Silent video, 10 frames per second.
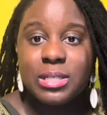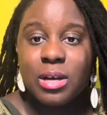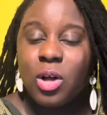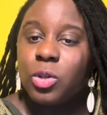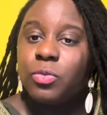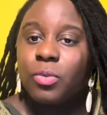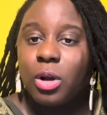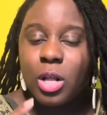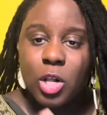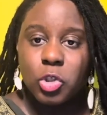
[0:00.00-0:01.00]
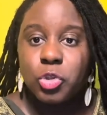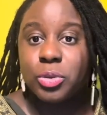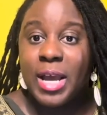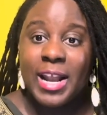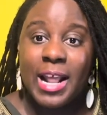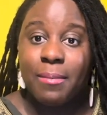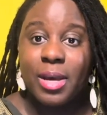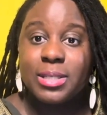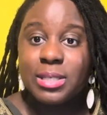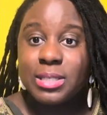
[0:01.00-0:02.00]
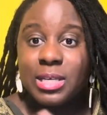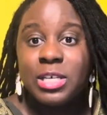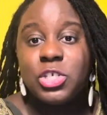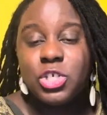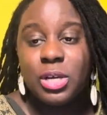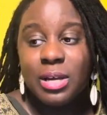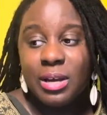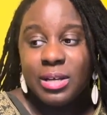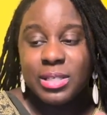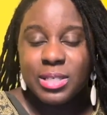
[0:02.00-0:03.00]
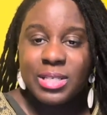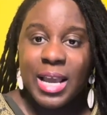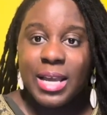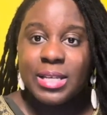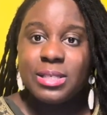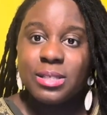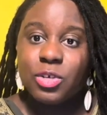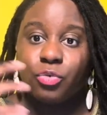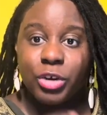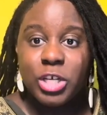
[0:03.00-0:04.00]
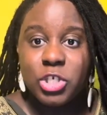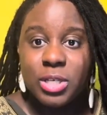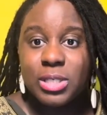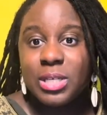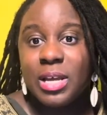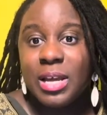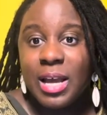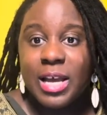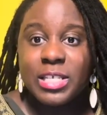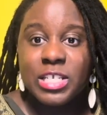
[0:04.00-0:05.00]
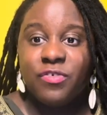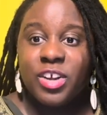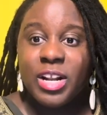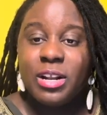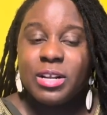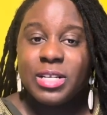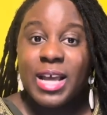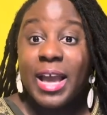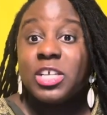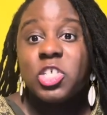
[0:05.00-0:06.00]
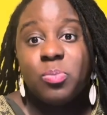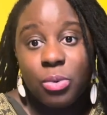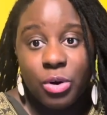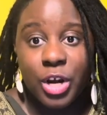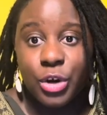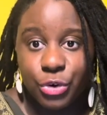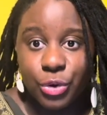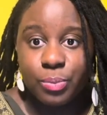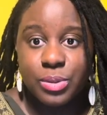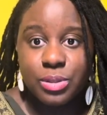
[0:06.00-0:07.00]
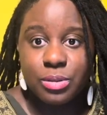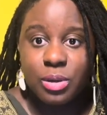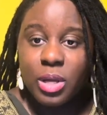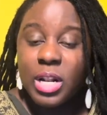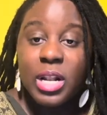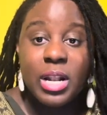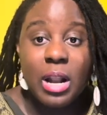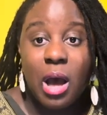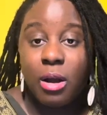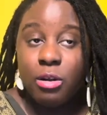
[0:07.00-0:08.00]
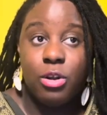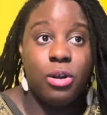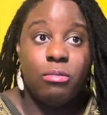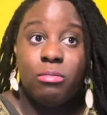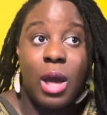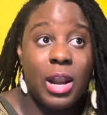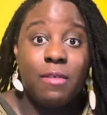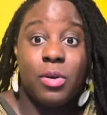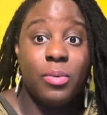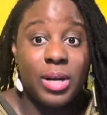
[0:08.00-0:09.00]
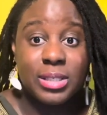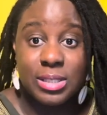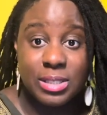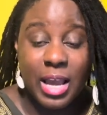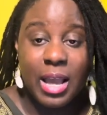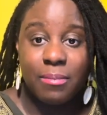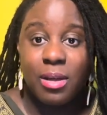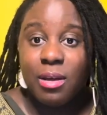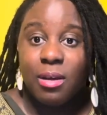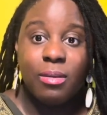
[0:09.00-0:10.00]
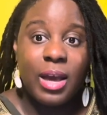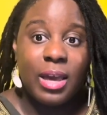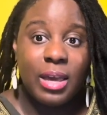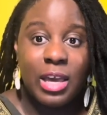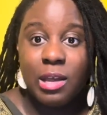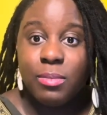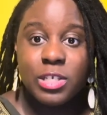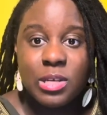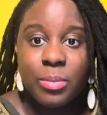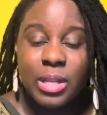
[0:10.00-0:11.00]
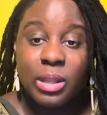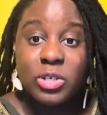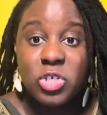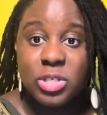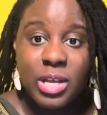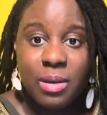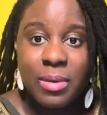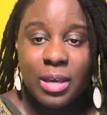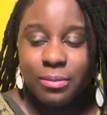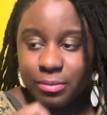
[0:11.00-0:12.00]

the overall cultural dynamics, because each state, region has different diasporic groups. Not everyone is the same. Like, it could be someone that looks just like me,